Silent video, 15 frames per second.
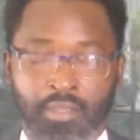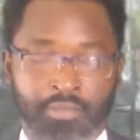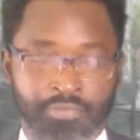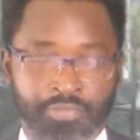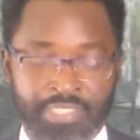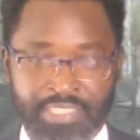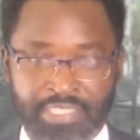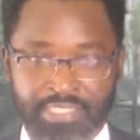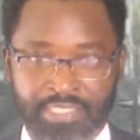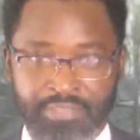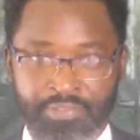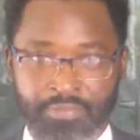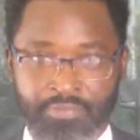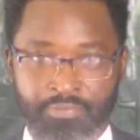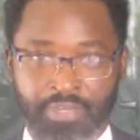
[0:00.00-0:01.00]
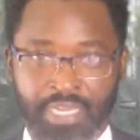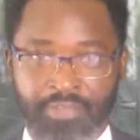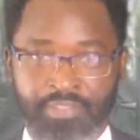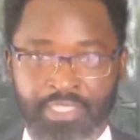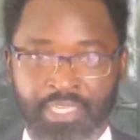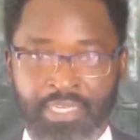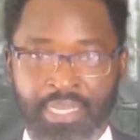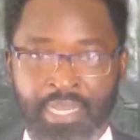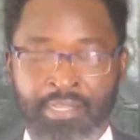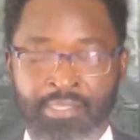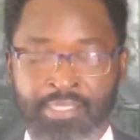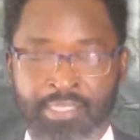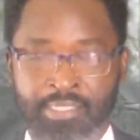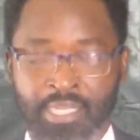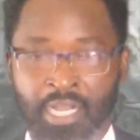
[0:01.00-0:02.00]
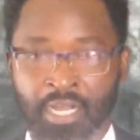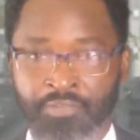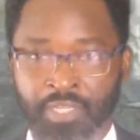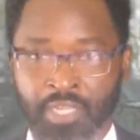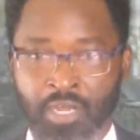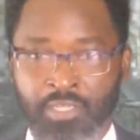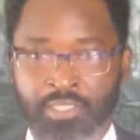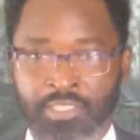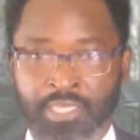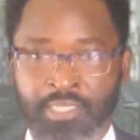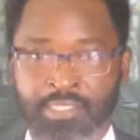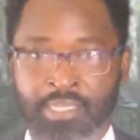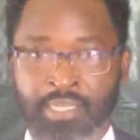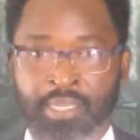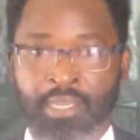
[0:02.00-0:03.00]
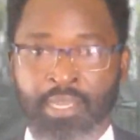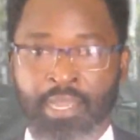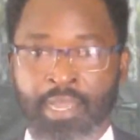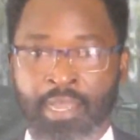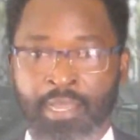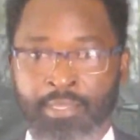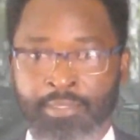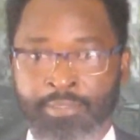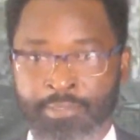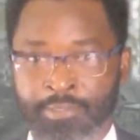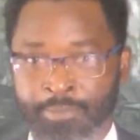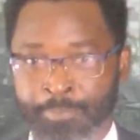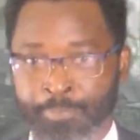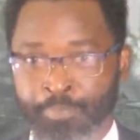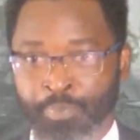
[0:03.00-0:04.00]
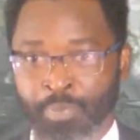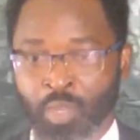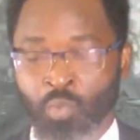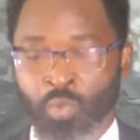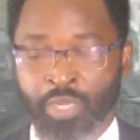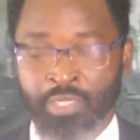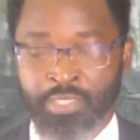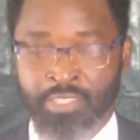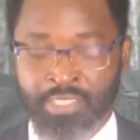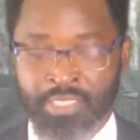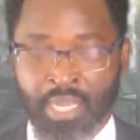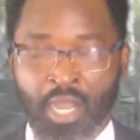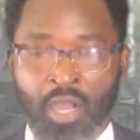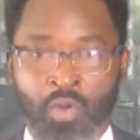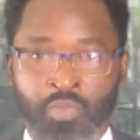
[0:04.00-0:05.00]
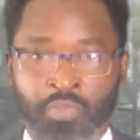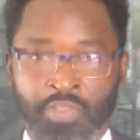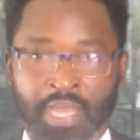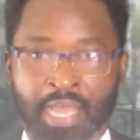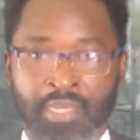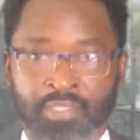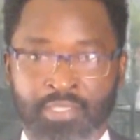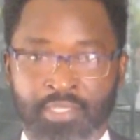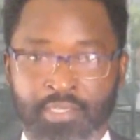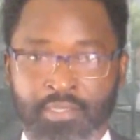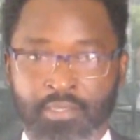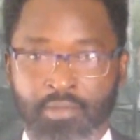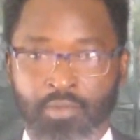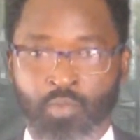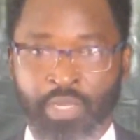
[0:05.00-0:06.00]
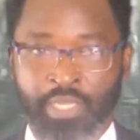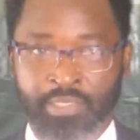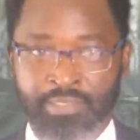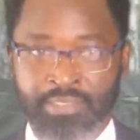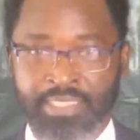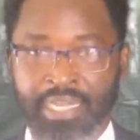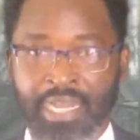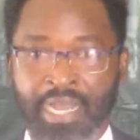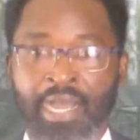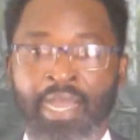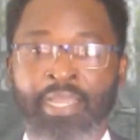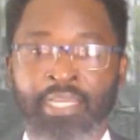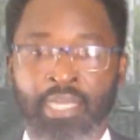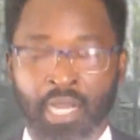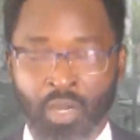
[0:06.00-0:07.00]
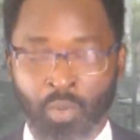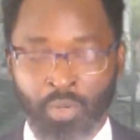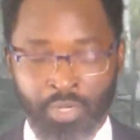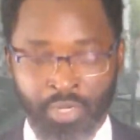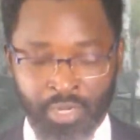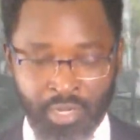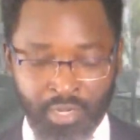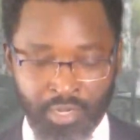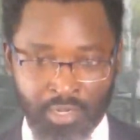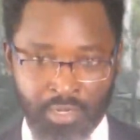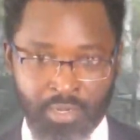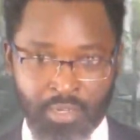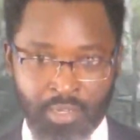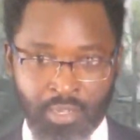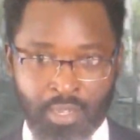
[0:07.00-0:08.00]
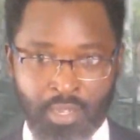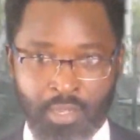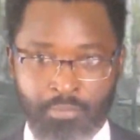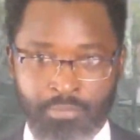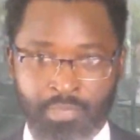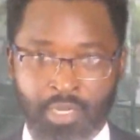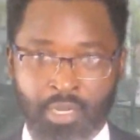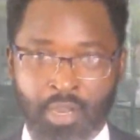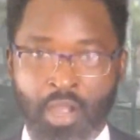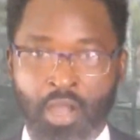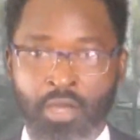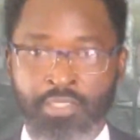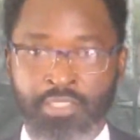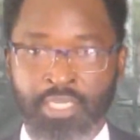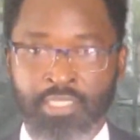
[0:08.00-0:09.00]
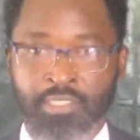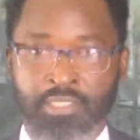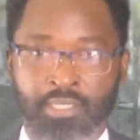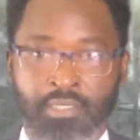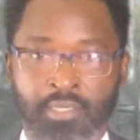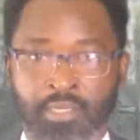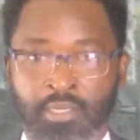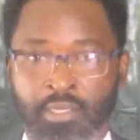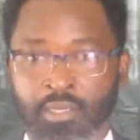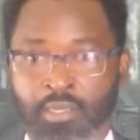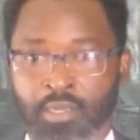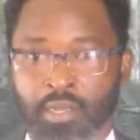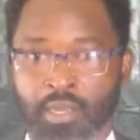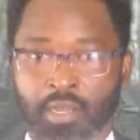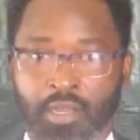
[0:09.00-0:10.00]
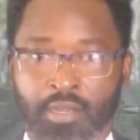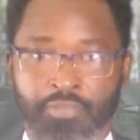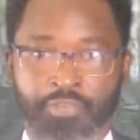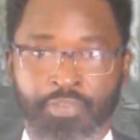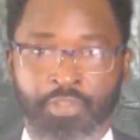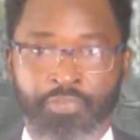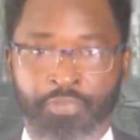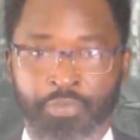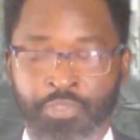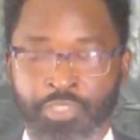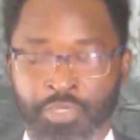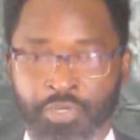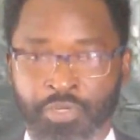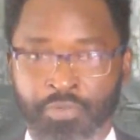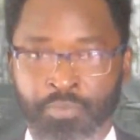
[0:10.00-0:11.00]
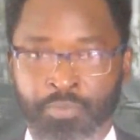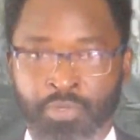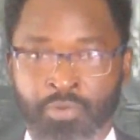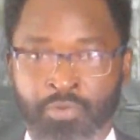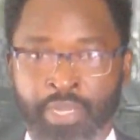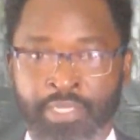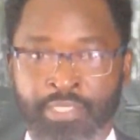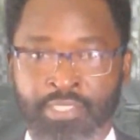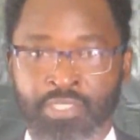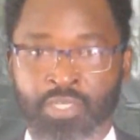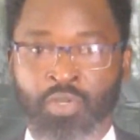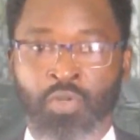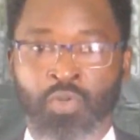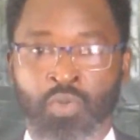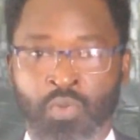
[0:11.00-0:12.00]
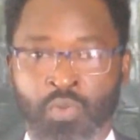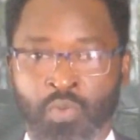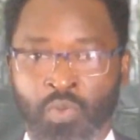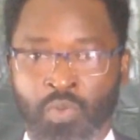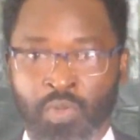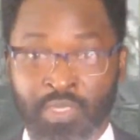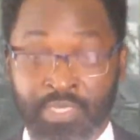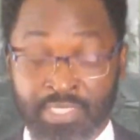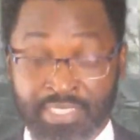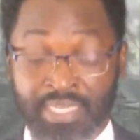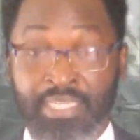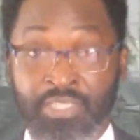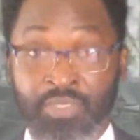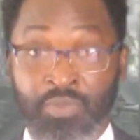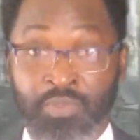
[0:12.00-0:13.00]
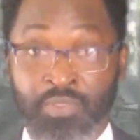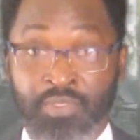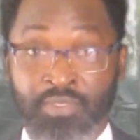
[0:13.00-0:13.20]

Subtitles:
365-day analysis of the content, and we're going to see how that will guide our content for the future. Right? So stay tuned.